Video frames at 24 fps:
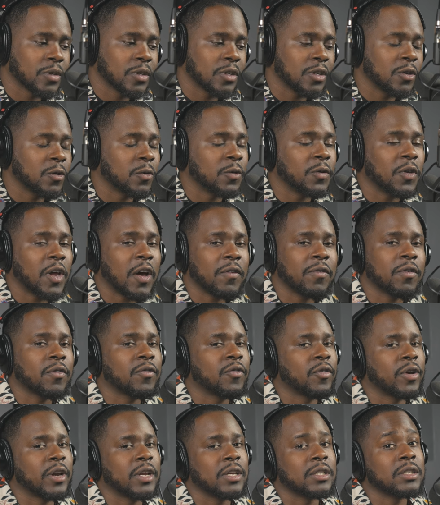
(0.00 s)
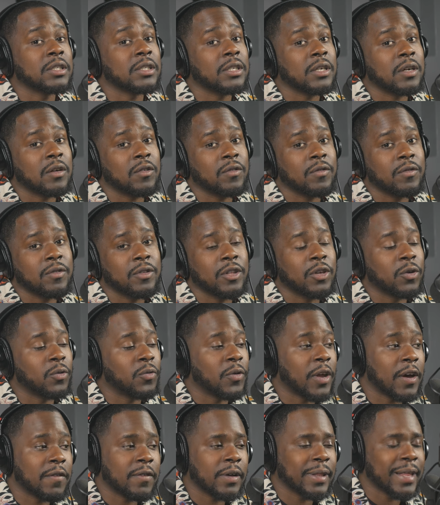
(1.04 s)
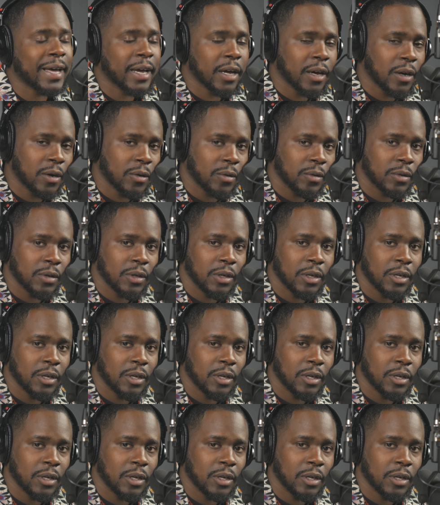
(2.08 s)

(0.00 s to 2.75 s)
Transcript: you'll never free yourself. You'll never let go.